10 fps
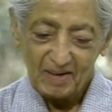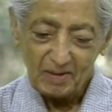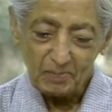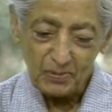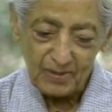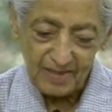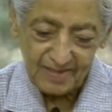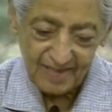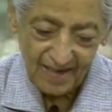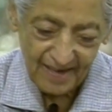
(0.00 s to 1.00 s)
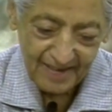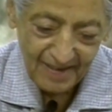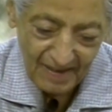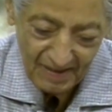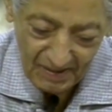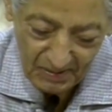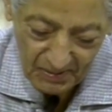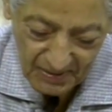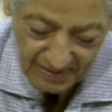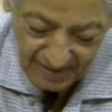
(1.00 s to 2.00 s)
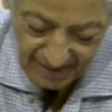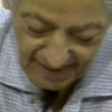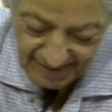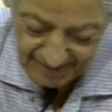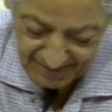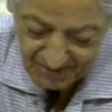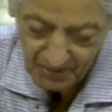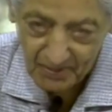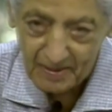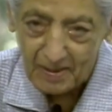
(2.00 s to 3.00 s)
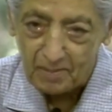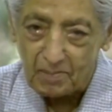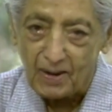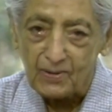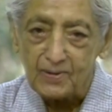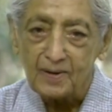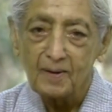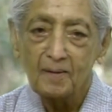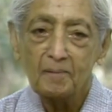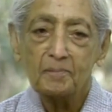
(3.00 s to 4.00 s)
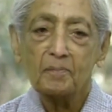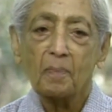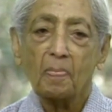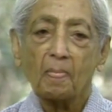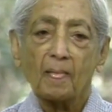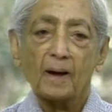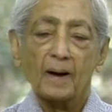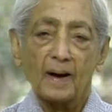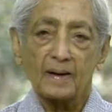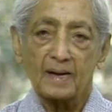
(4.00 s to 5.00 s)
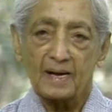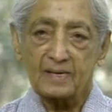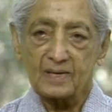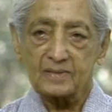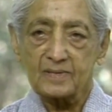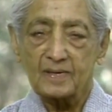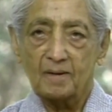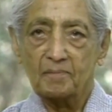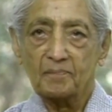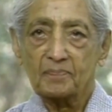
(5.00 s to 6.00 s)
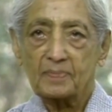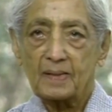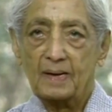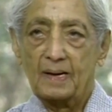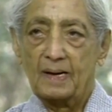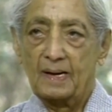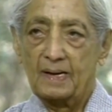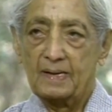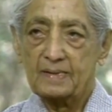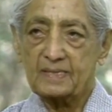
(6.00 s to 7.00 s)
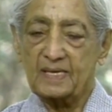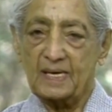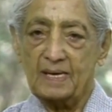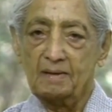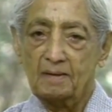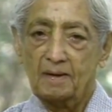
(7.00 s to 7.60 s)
or put aside what Kay is talking about and let us see